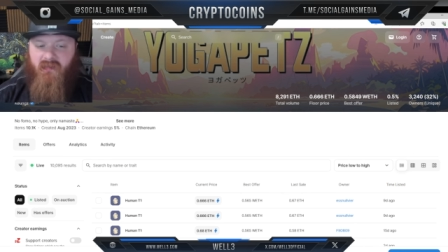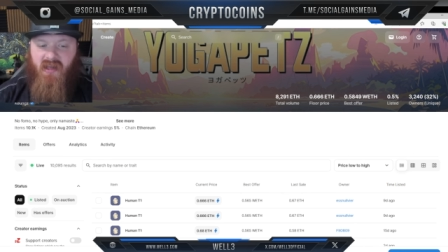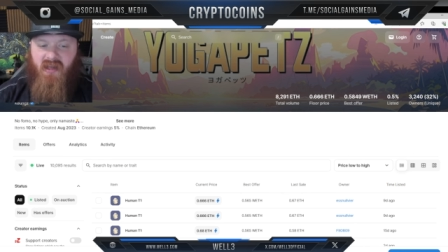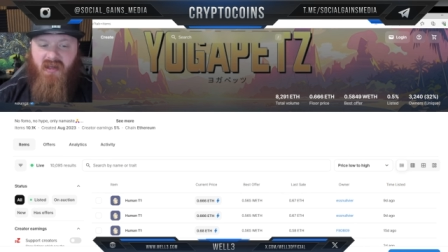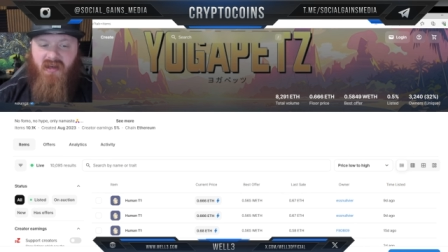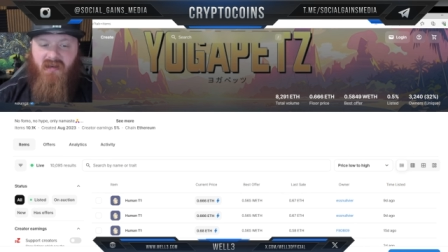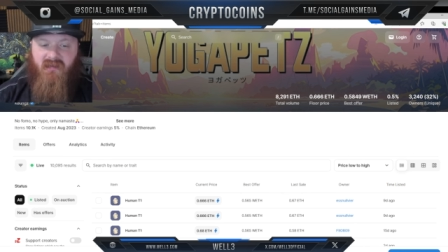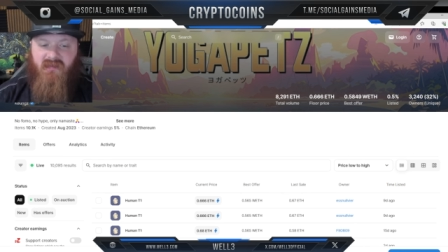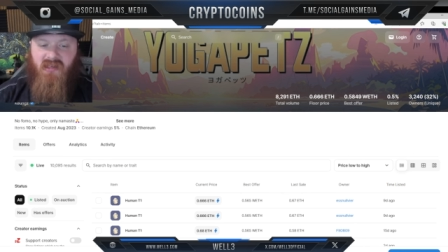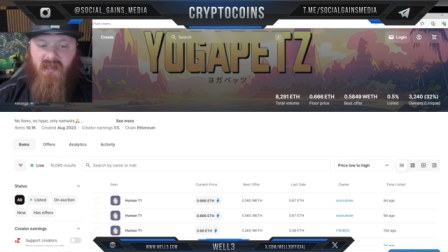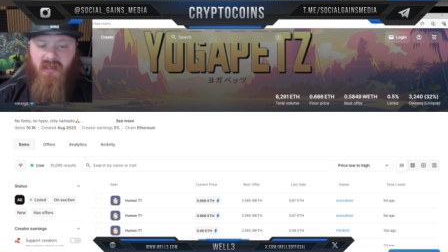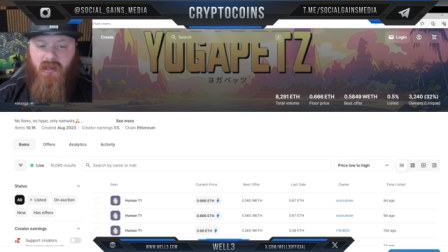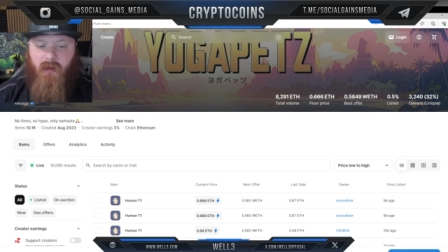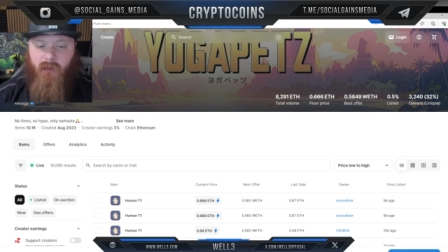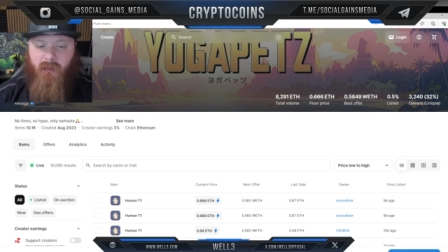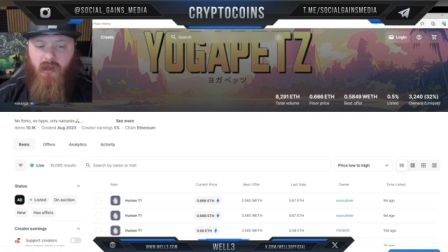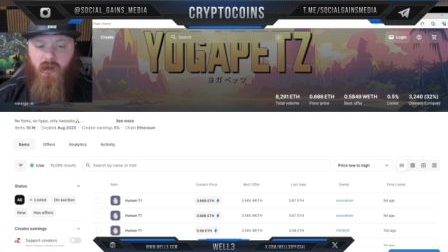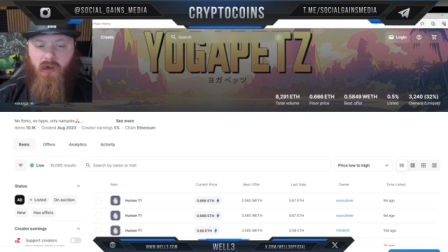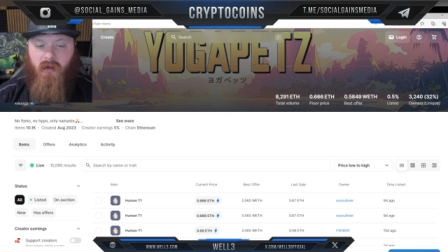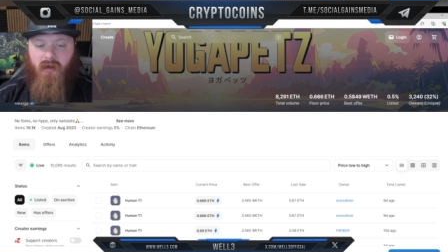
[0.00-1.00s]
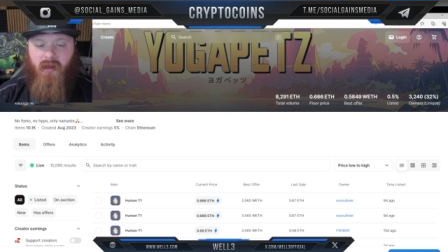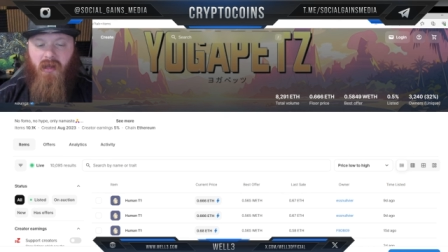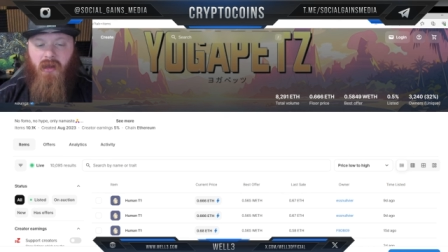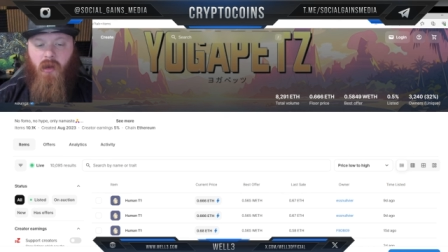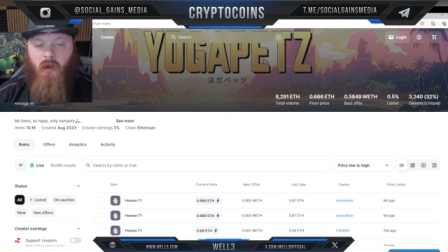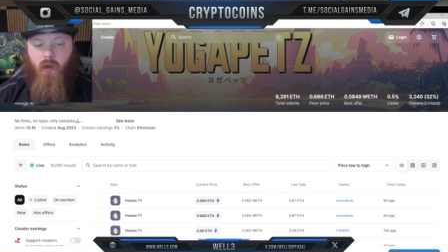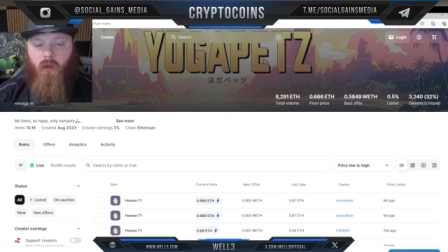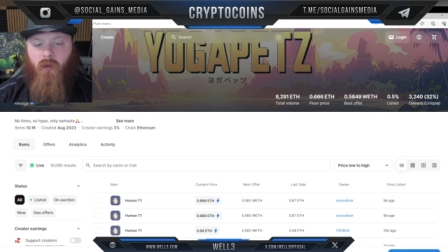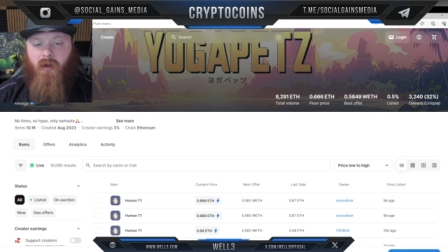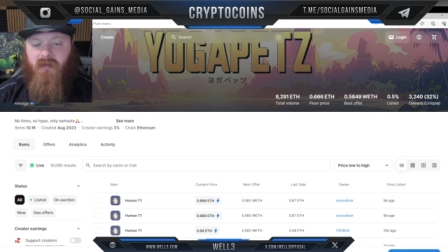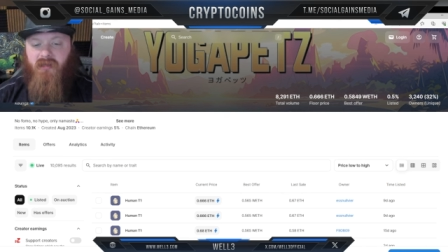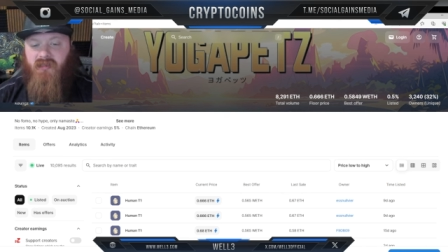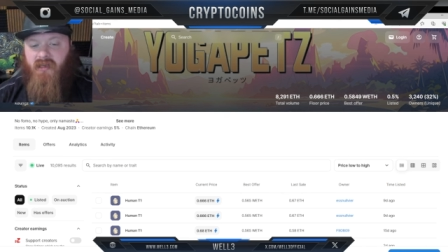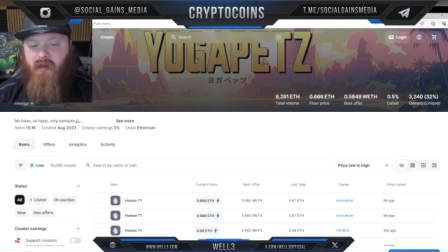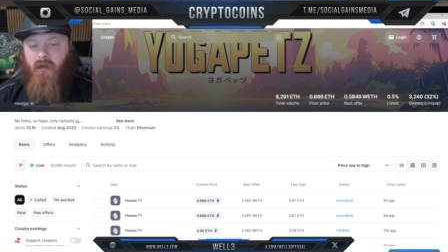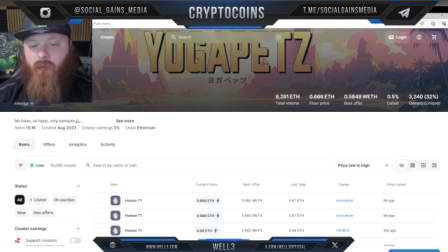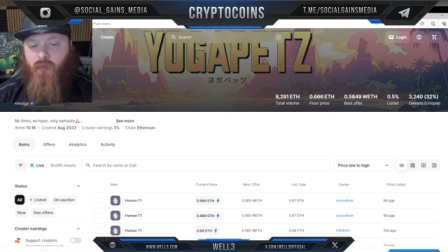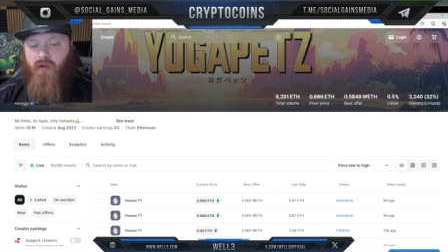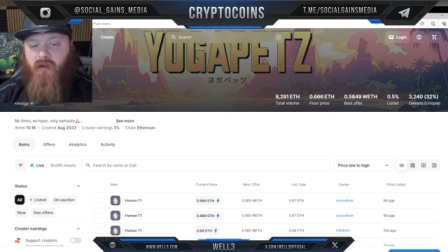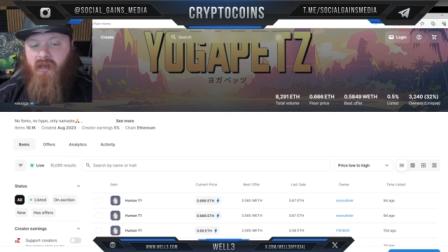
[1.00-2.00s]
the NFT community,
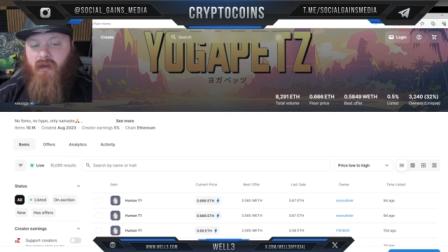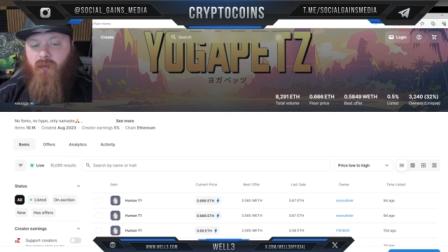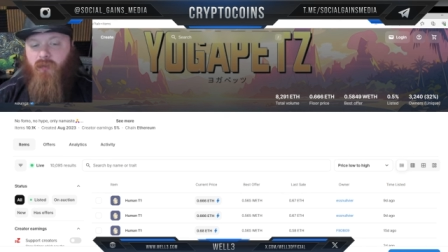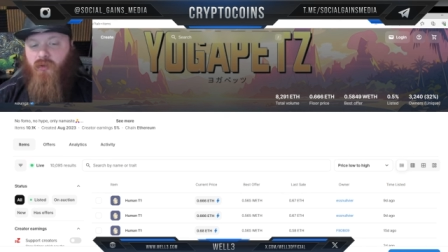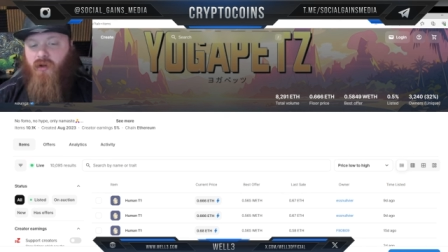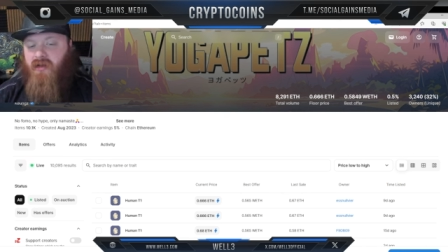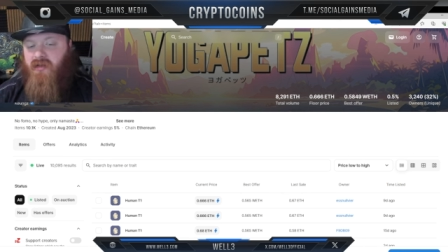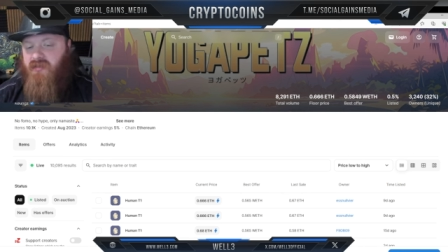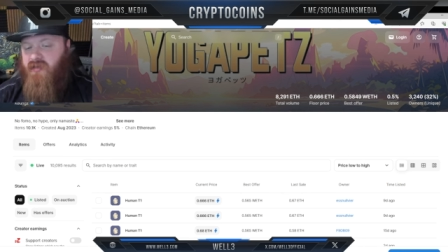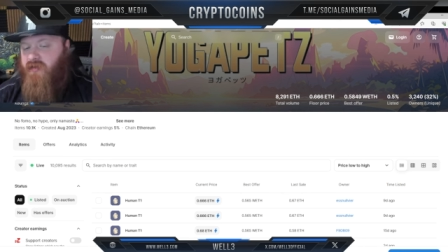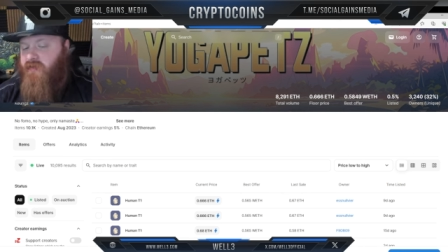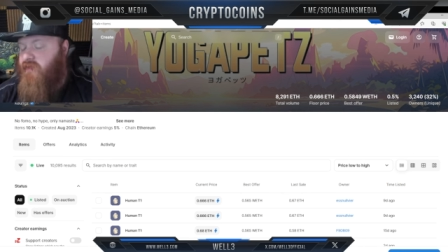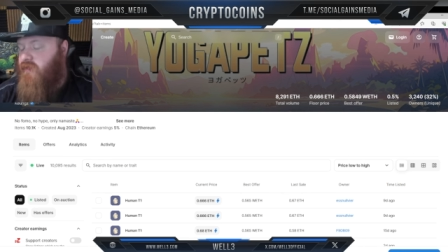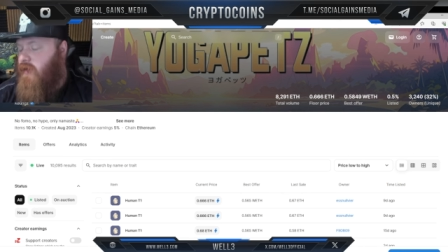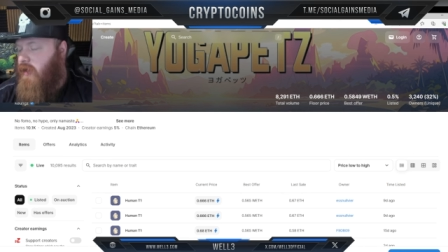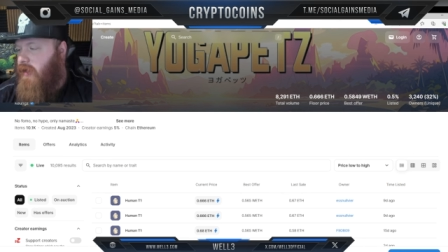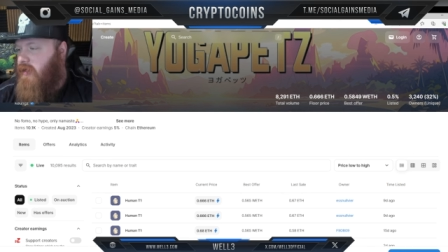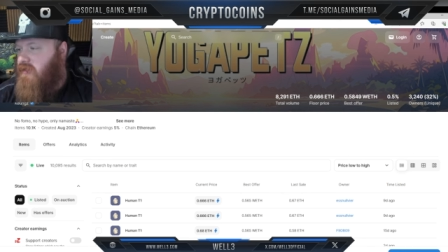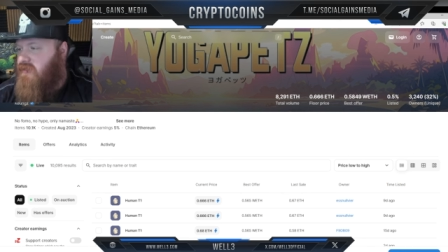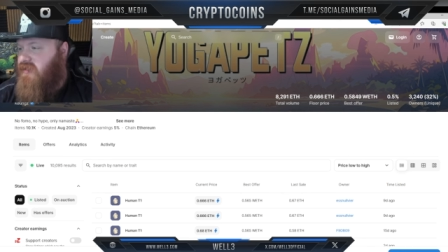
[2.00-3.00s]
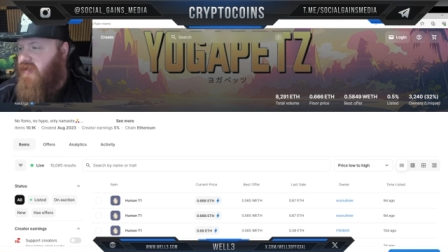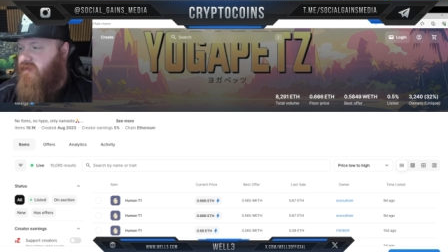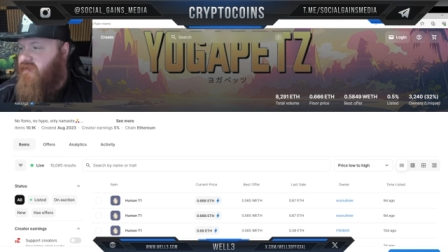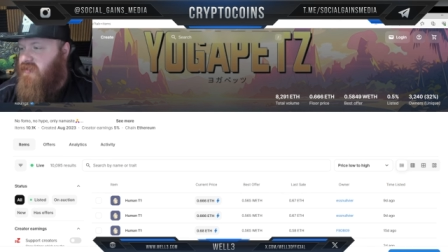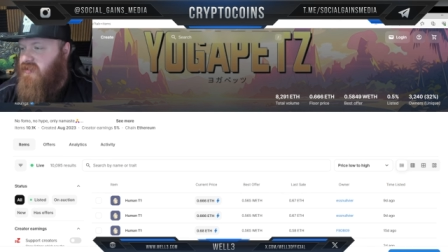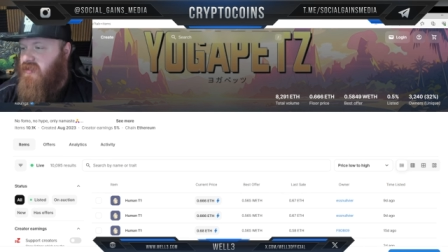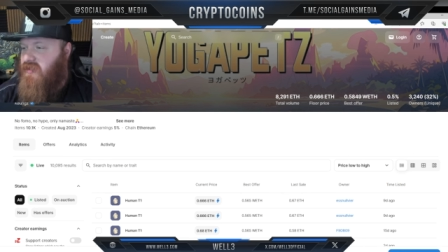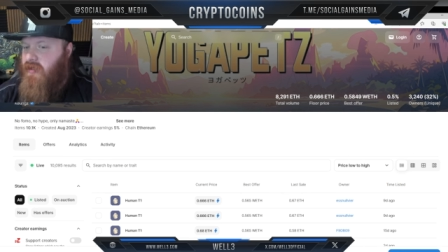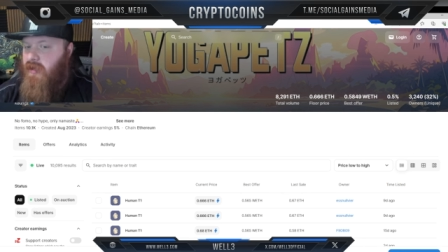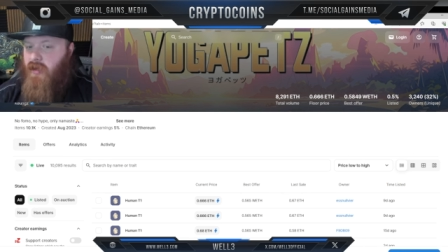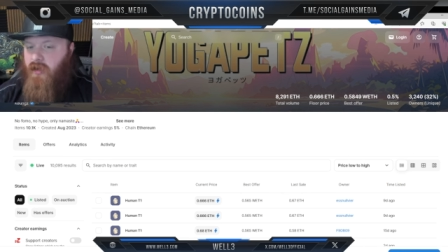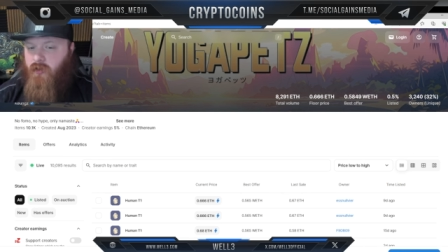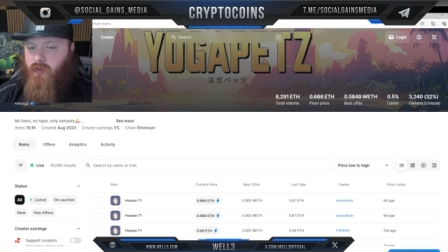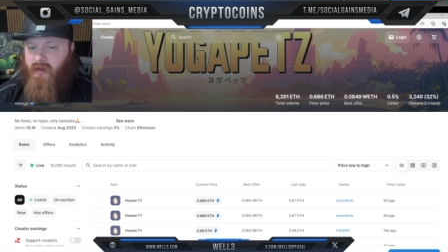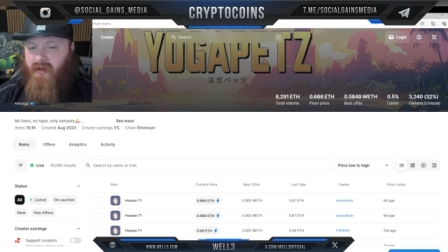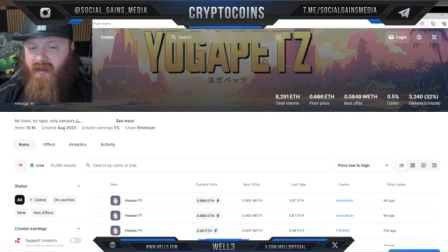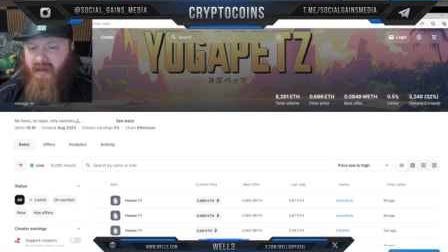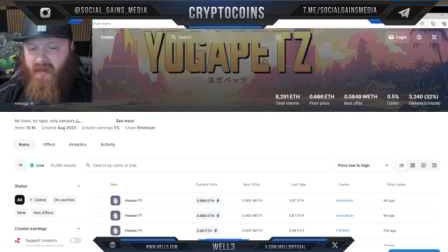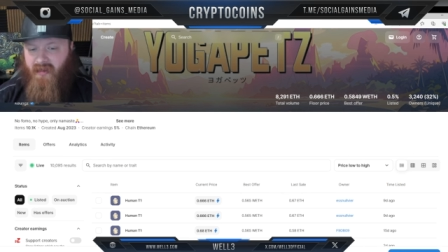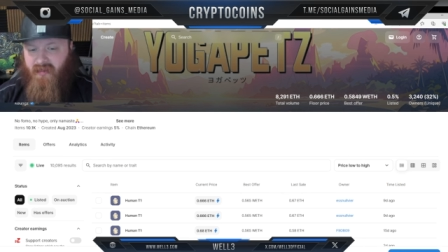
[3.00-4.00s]
raising a pretty impressive 1700 uh,